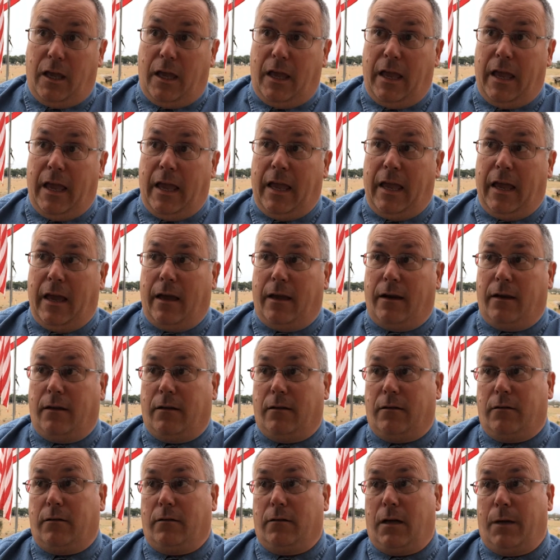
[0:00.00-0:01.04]
And
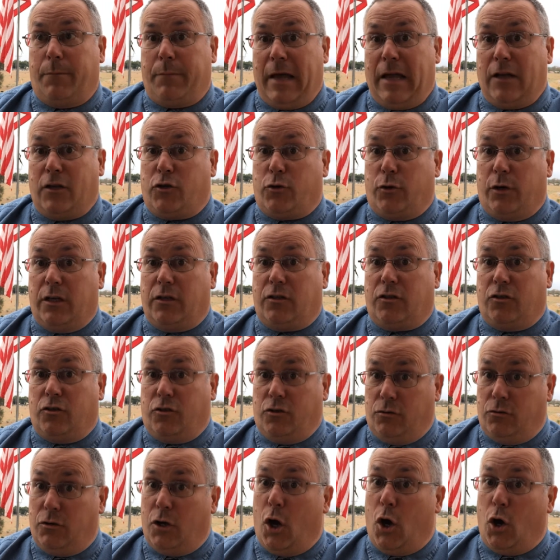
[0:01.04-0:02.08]
a bad choice is,
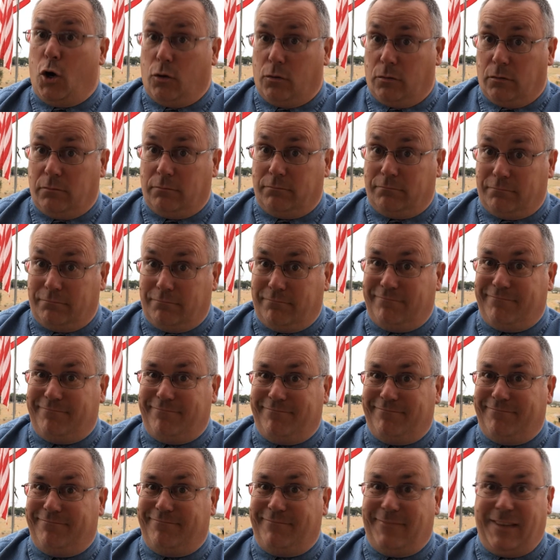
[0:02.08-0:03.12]

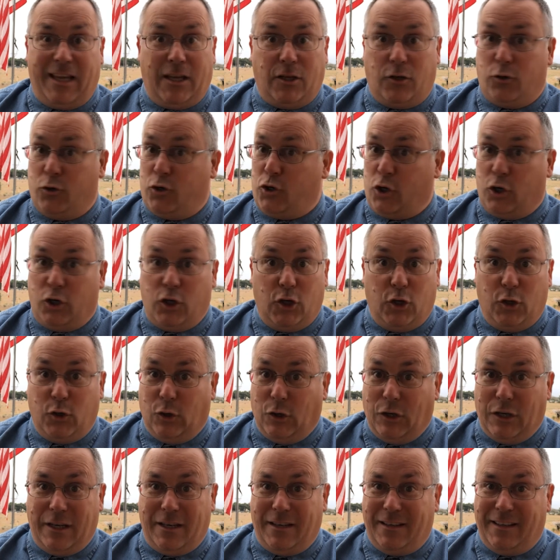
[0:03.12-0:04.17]
and you shouldn't do
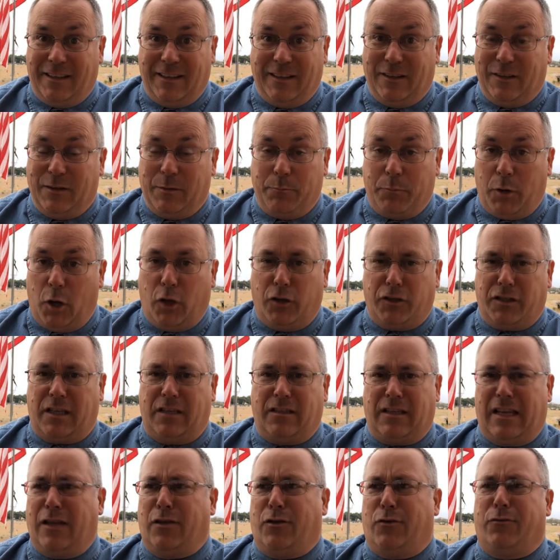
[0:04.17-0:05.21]
it. Paul says,
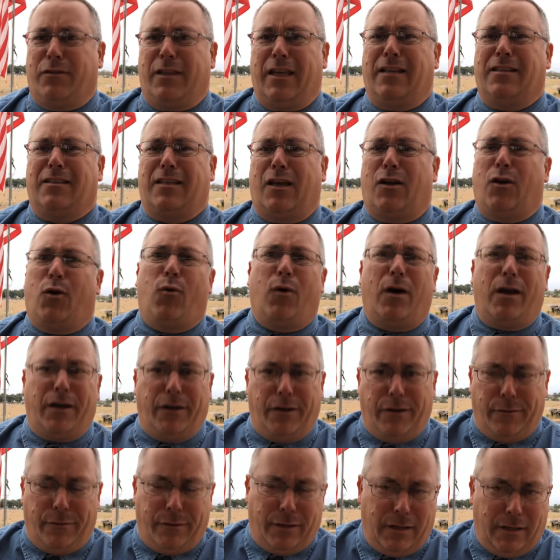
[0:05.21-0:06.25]
I do things I don't want to
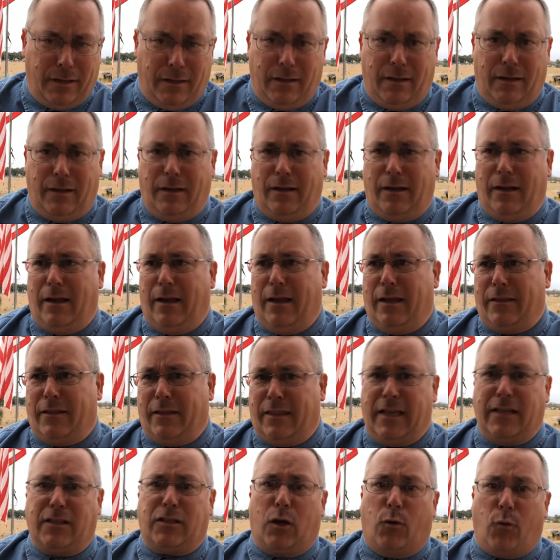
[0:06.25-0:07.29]
do. And the
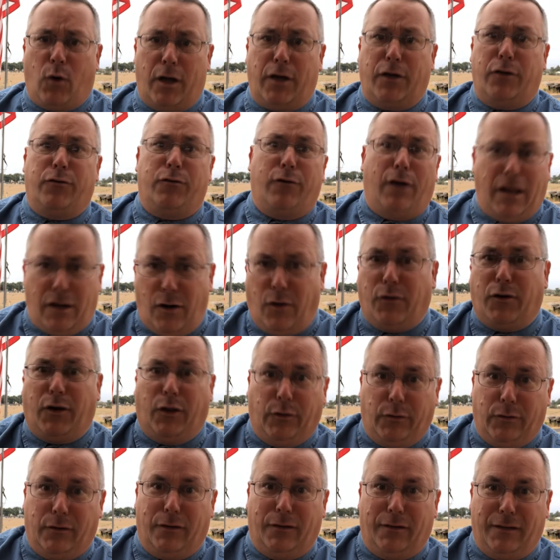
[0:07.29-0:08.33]
things I want to do, I don't do.
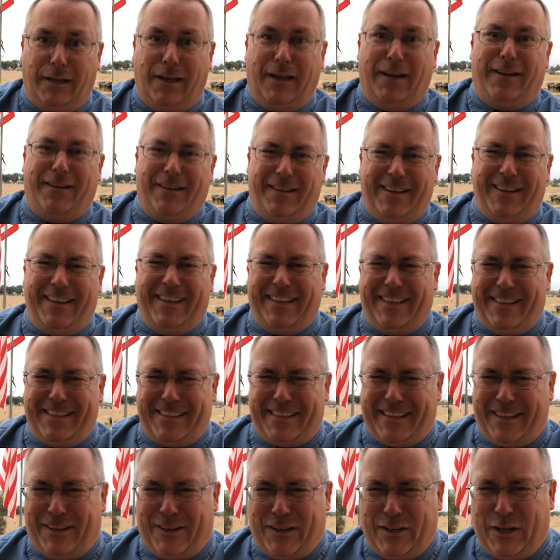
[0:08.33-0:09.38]

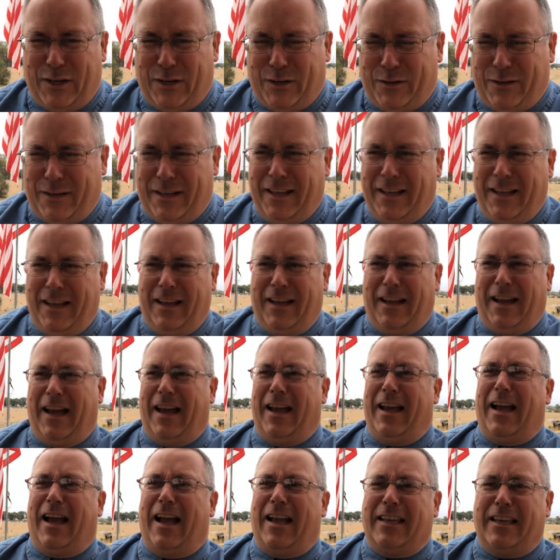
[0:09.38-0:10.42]
So
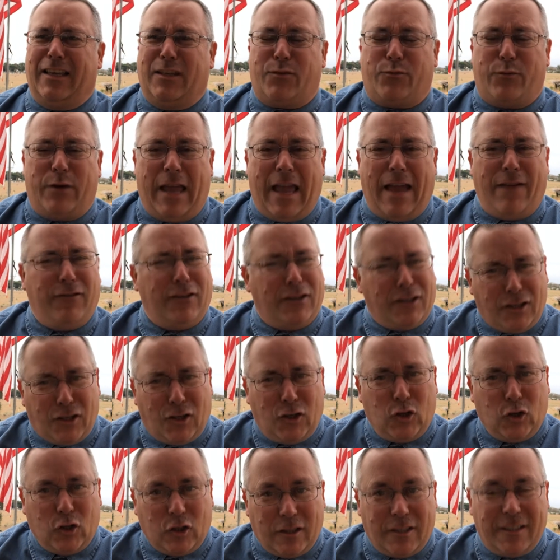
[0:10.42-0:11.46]
I guess we haven't
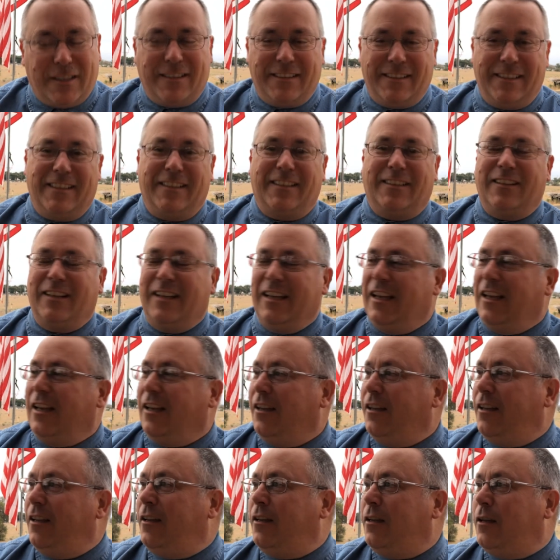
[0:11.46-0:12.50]
learned,
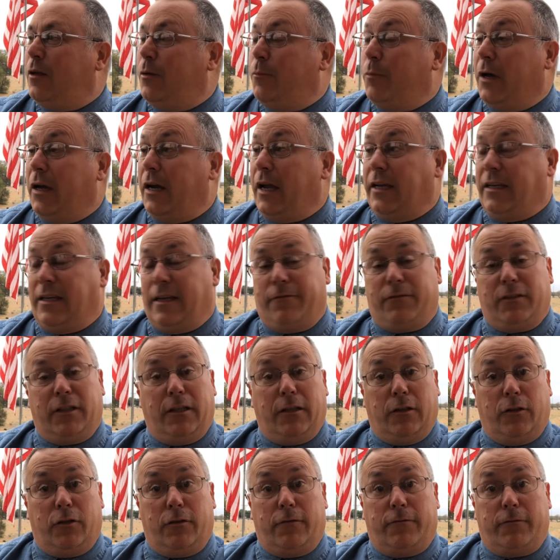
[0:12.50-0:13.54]
but I definitely
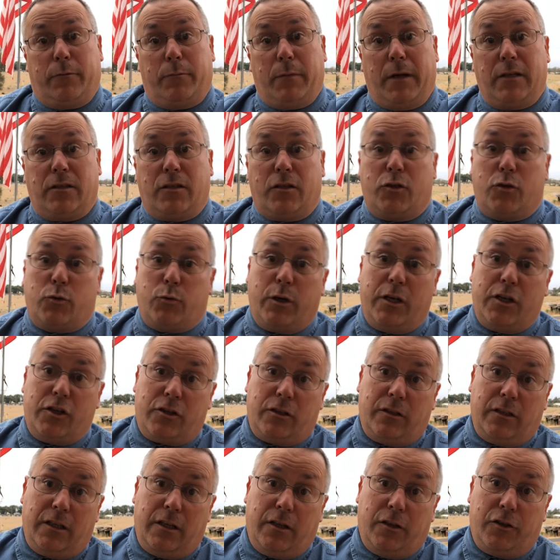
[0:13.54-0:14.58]
learned from my
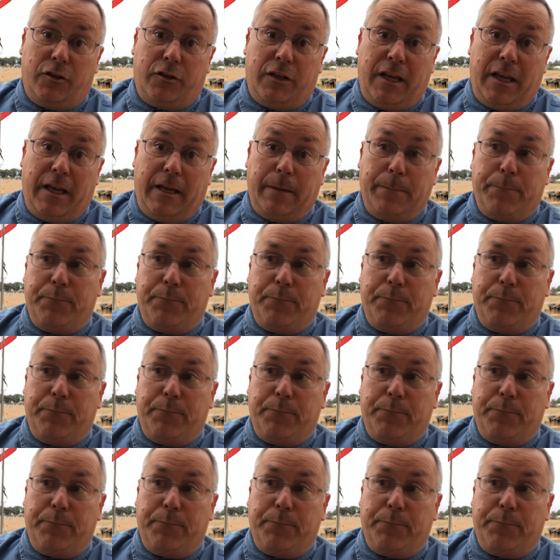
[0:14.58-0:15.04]
situation the other day.